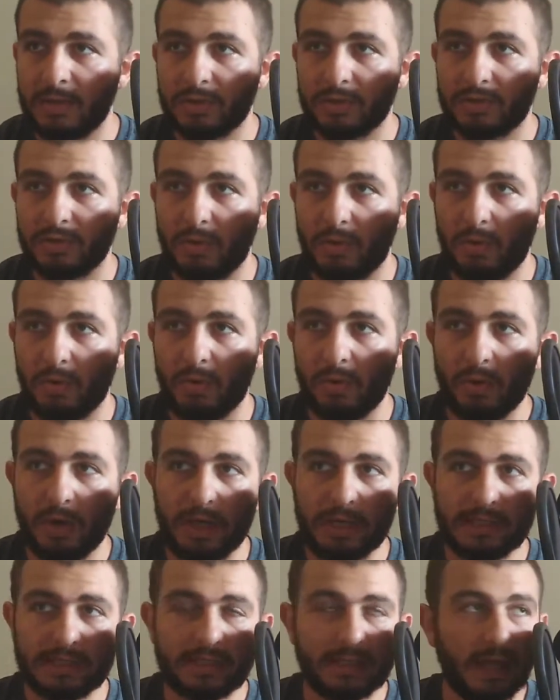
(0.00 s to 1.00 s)
So
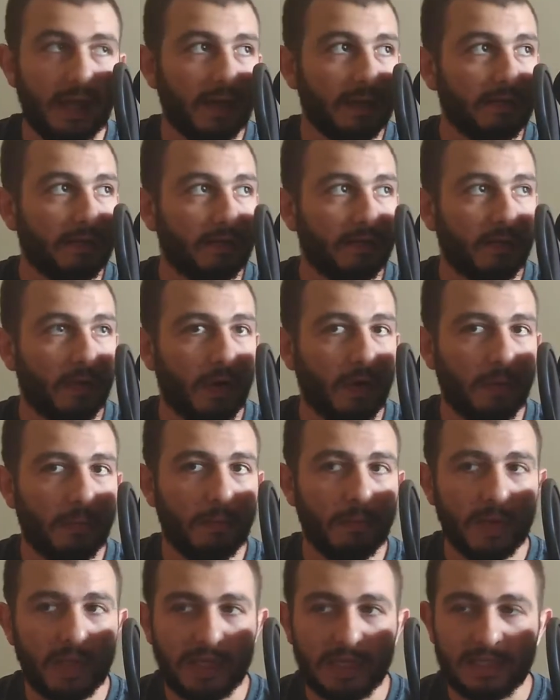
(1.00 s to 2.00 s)
aside
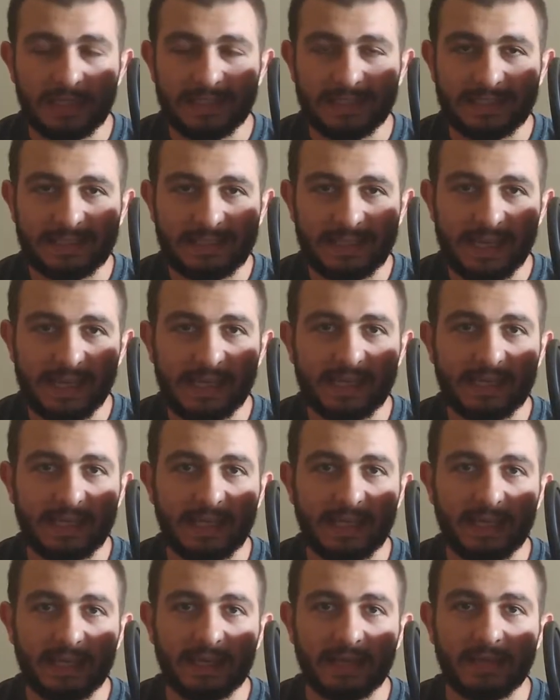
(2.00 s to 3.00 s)
from
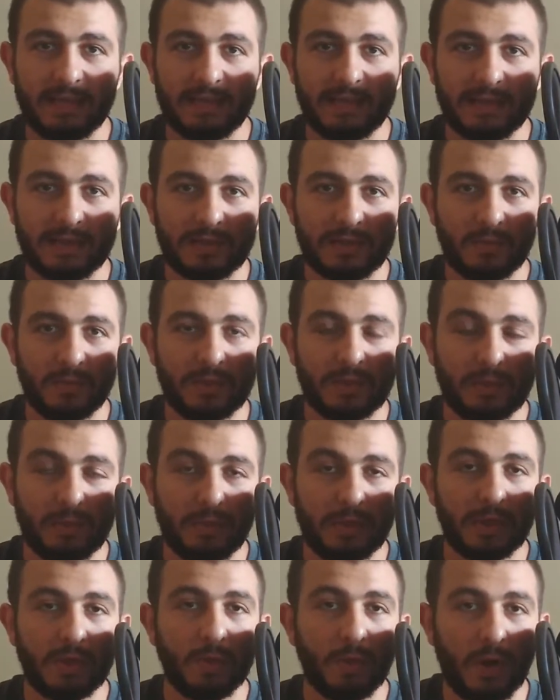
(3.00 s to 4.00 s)
taking the Switch
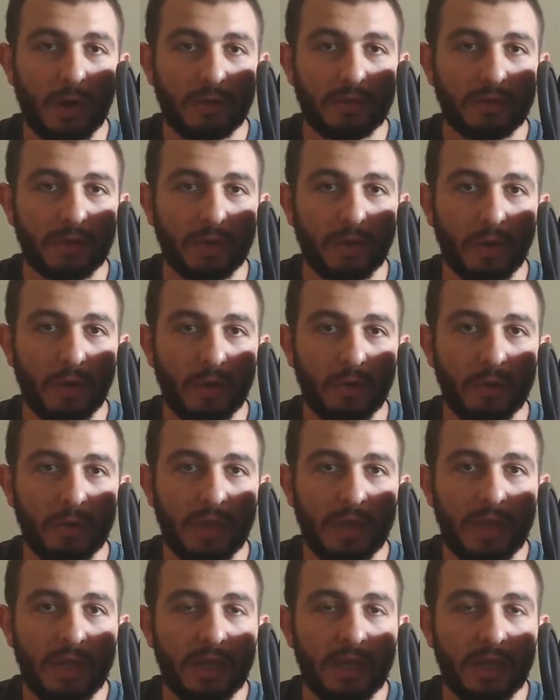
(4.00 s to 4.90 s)
with you on the go,